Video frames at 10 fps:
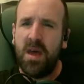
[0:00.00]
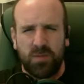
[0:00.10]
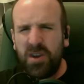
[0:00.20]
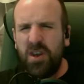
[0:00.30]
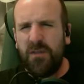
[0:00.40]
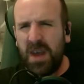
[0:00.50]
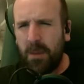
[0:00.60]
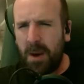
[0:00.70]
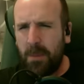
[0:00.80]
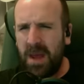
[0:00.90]
What do you think
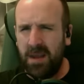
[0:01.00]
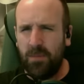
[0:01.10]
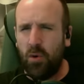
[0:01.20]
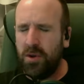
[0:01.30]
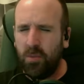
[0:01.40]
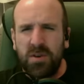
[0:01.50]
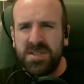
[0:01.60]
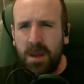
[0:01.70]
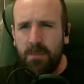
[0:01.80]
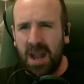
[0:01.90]
about Penny Mordaunt? What's
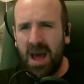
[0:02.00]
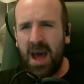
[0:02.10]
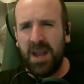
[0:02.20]
their plan?